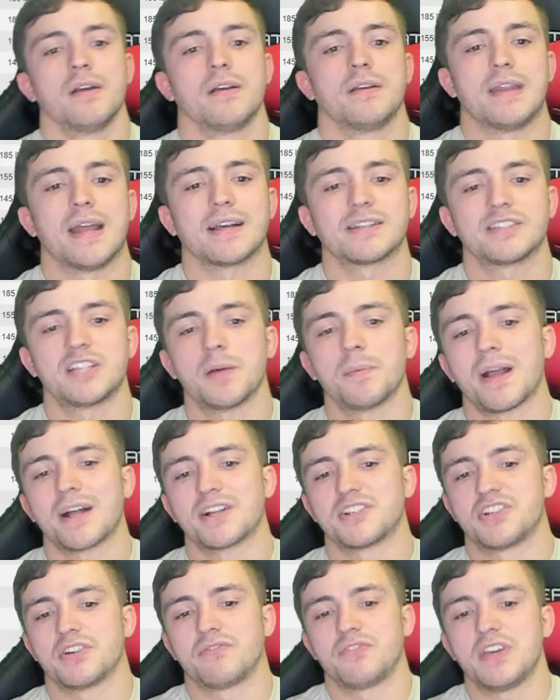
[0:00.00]
Next up, we
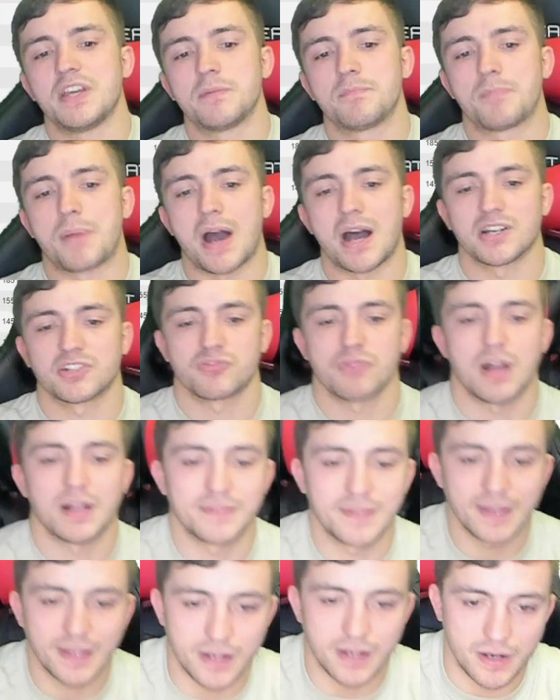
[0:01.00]
got Javid Basharat
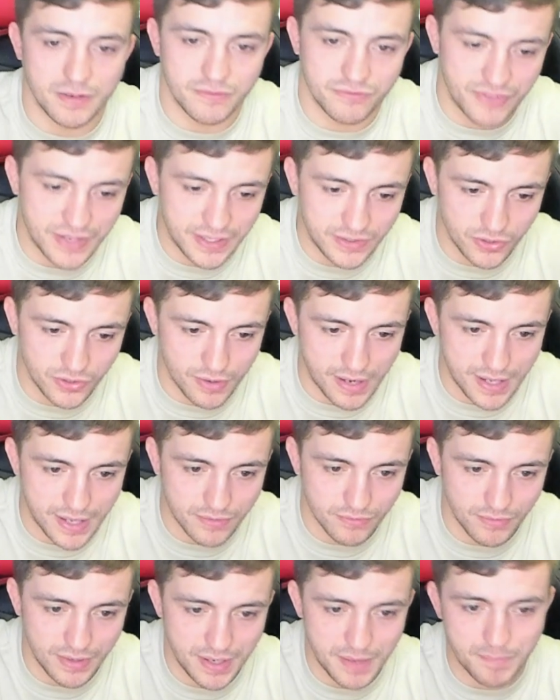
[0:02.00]
taking on Victor
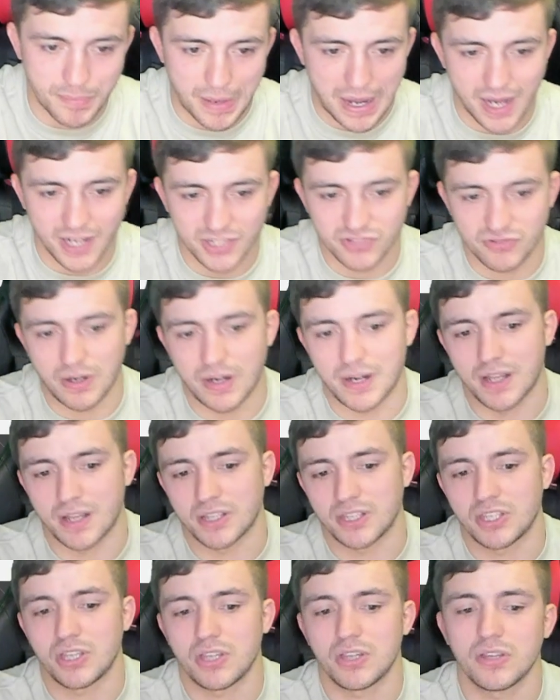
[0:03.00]
Henry. Basharat, a
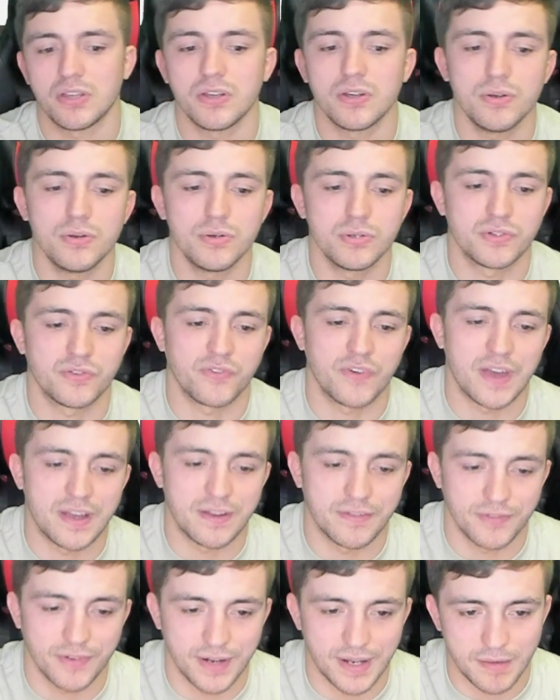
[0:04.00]
huge
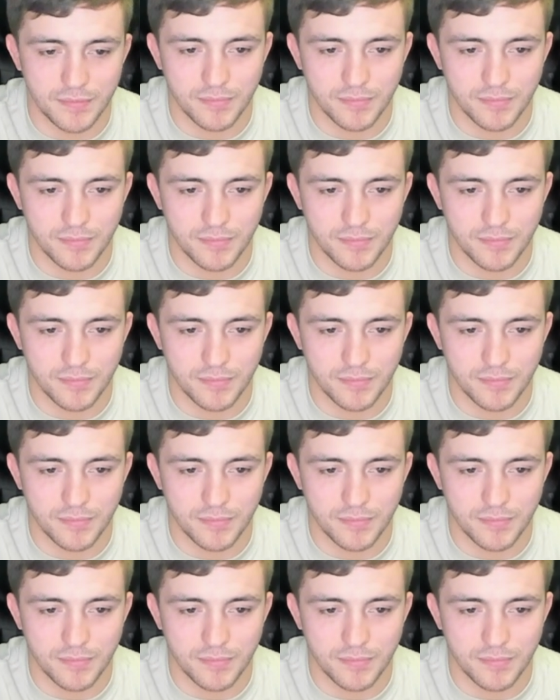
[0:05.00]
favorite.